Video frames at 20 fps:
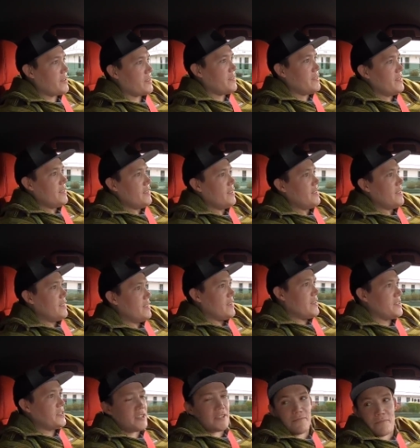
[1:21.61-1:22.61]
and
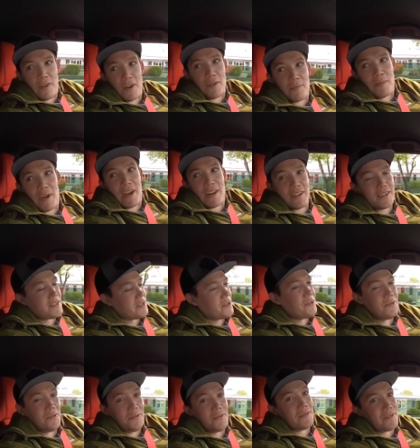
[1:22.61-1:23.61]
it's just fun, man. It's cool.